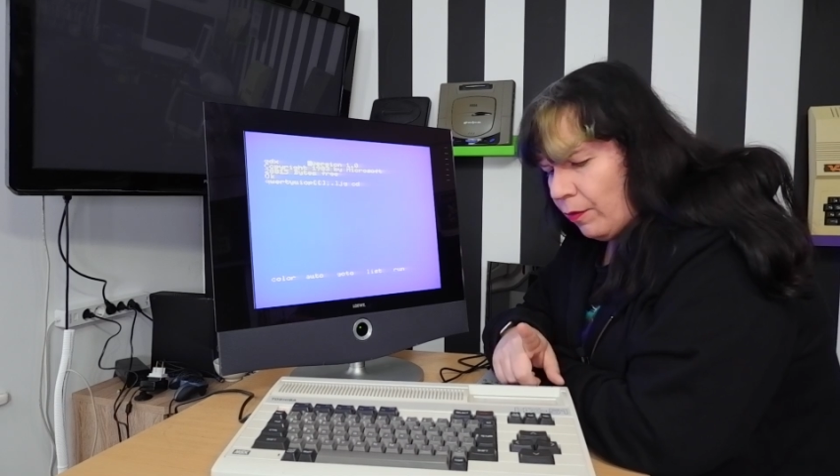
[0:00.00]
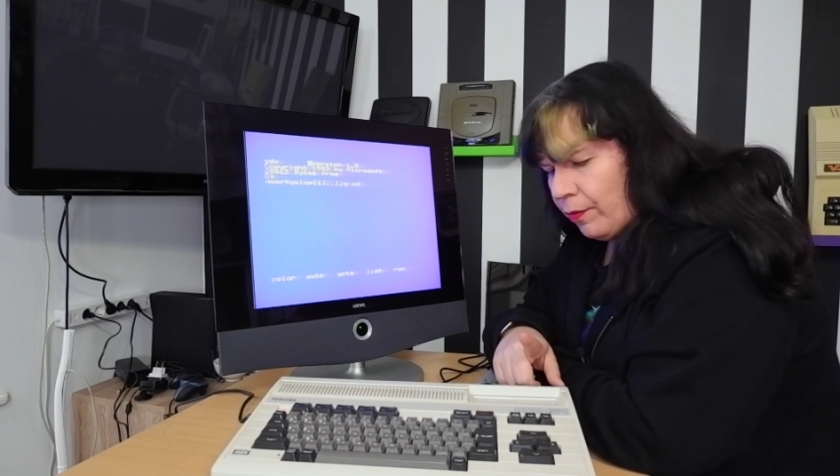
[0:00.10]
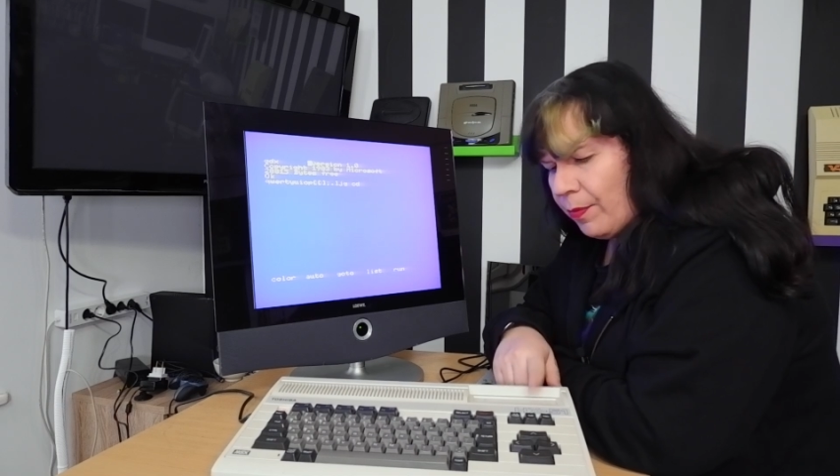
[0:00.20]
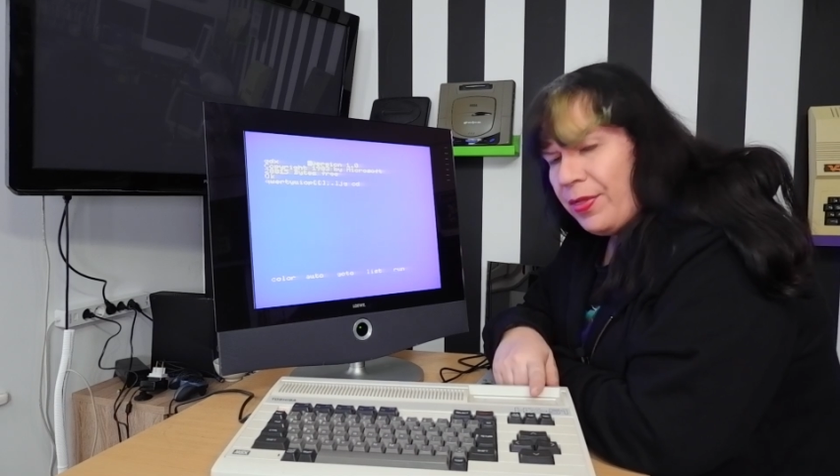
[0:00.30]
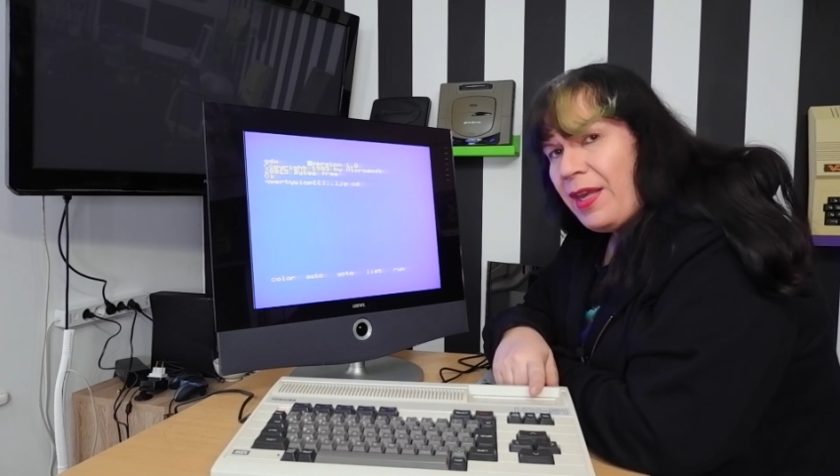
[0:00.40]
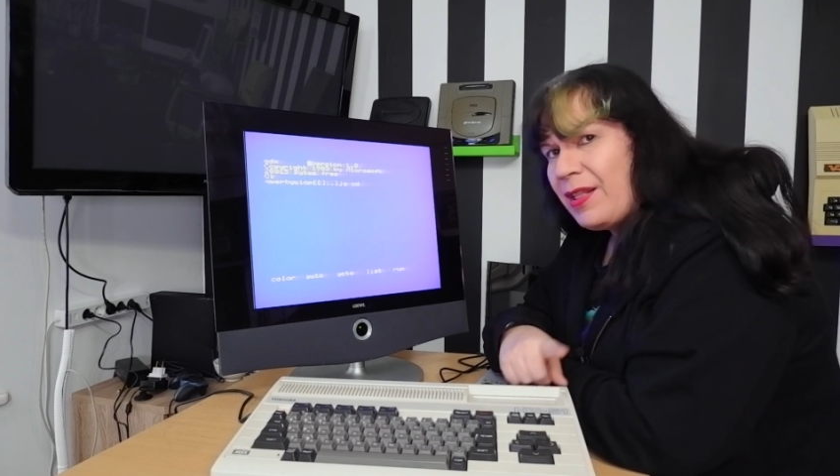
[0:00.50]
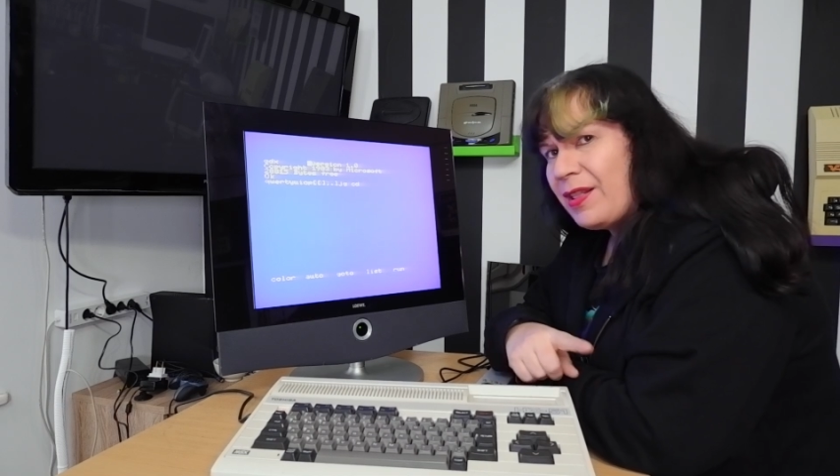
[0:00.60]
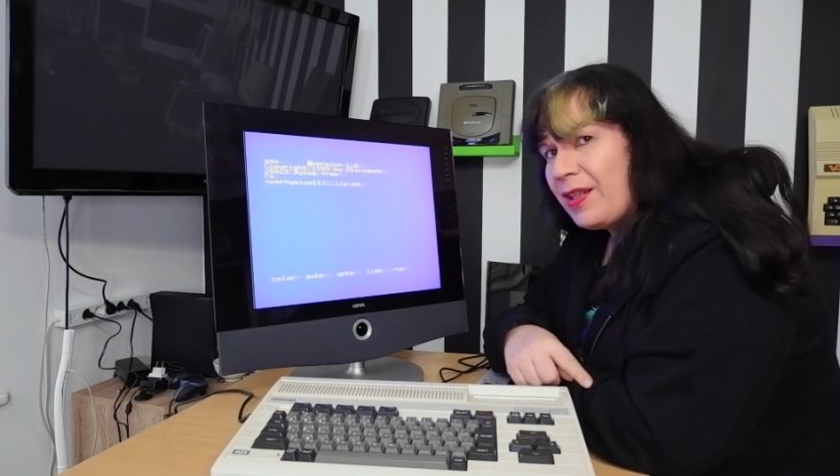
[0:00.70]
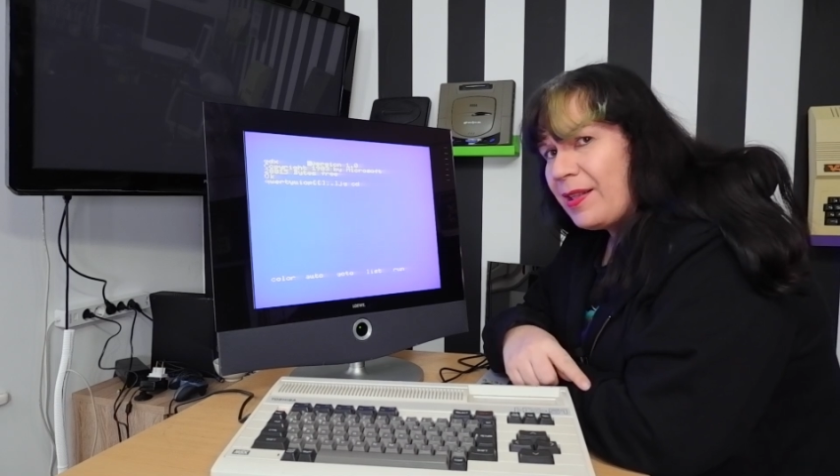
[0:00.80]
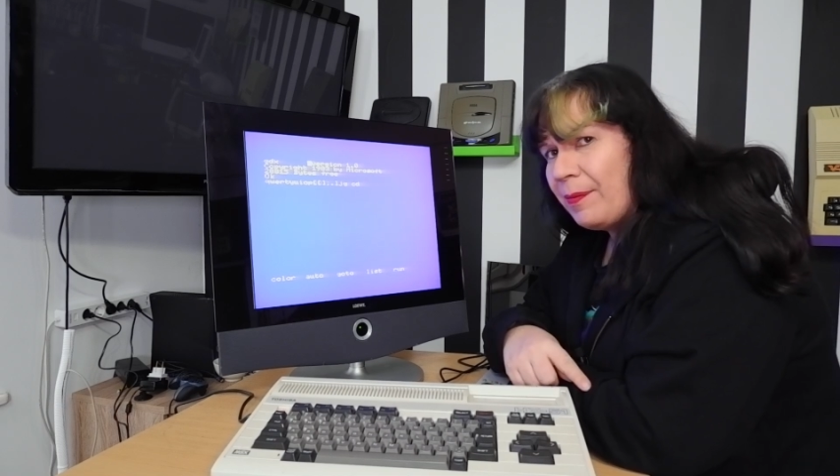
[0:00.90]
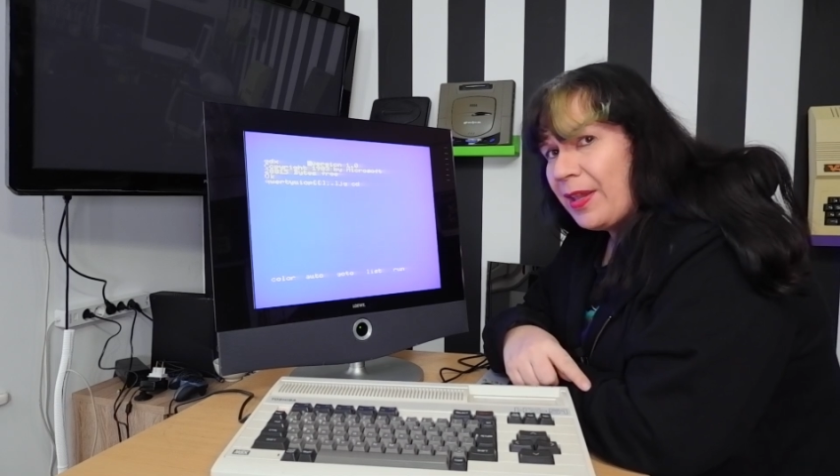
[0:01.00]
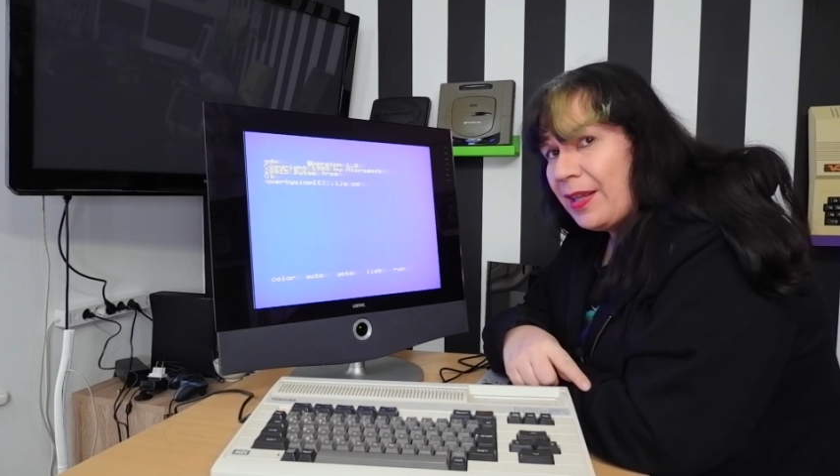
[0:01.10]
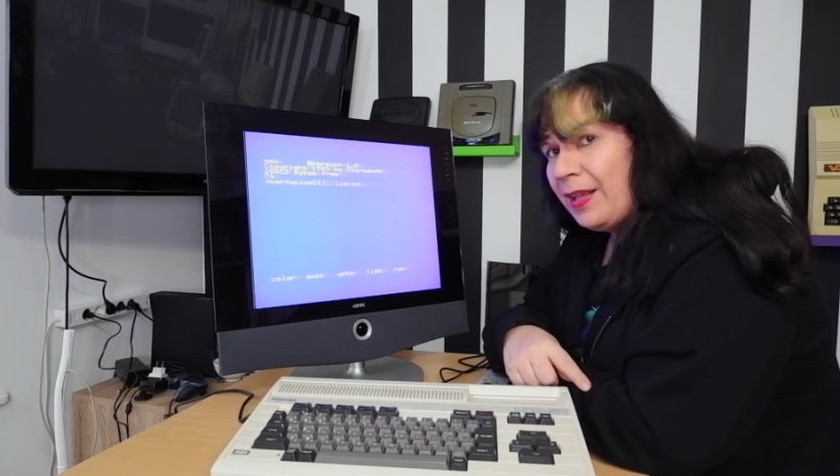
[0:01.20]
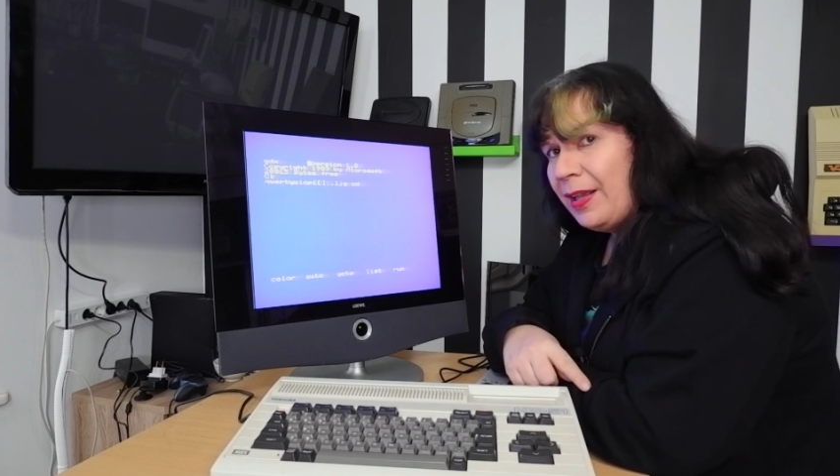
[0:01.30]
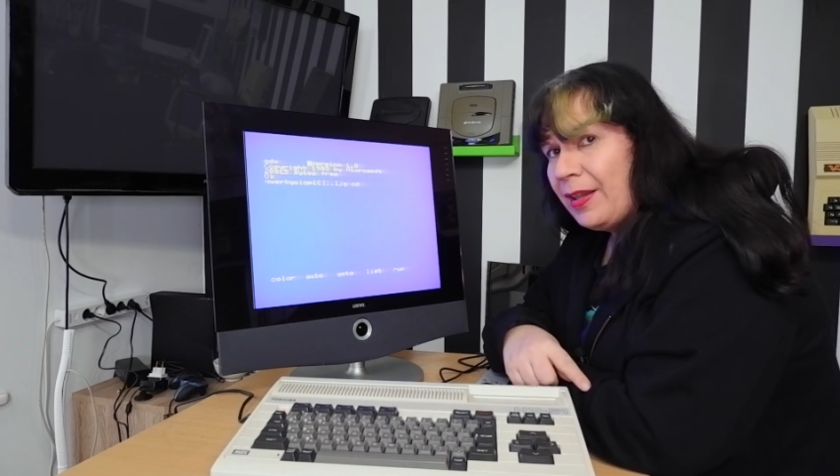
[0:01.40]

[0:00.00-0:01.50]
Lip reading: go from this to something